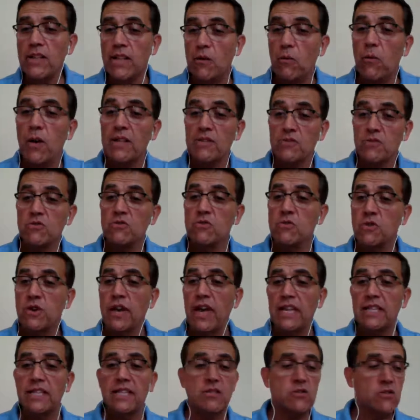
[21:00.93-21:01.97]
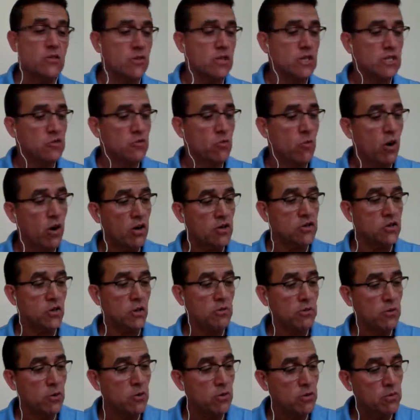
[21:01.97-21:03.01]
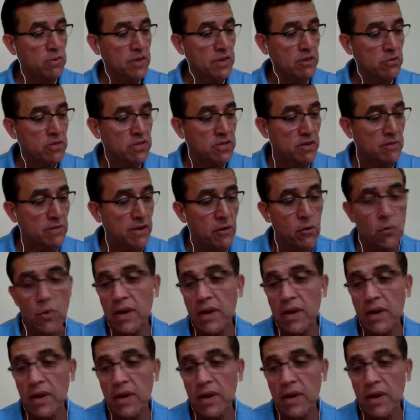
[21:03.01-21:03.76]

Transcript: And when did you get into this workshop, we will be receiving